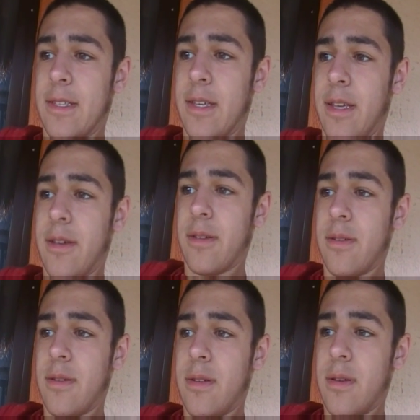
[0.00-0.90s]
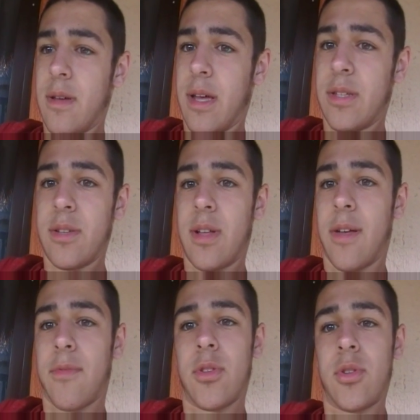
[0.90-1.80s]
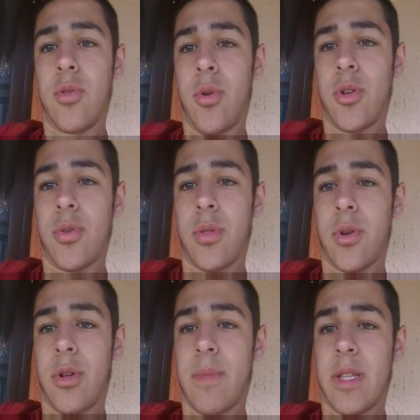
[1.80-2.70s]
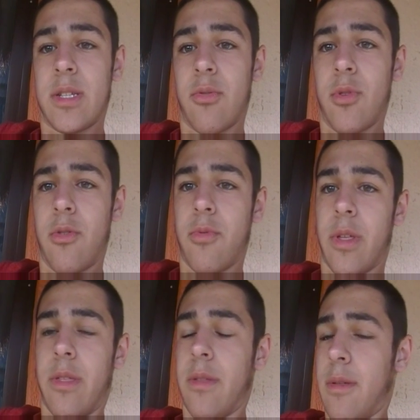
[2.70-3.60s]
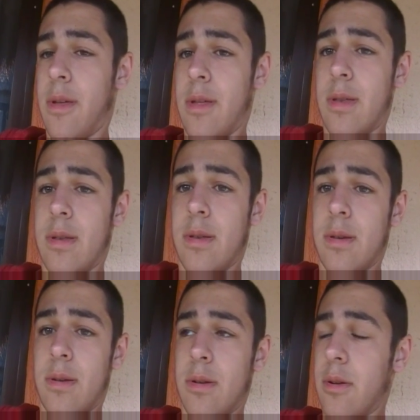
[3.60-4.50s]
It's like I still have 230 minutes to work with, and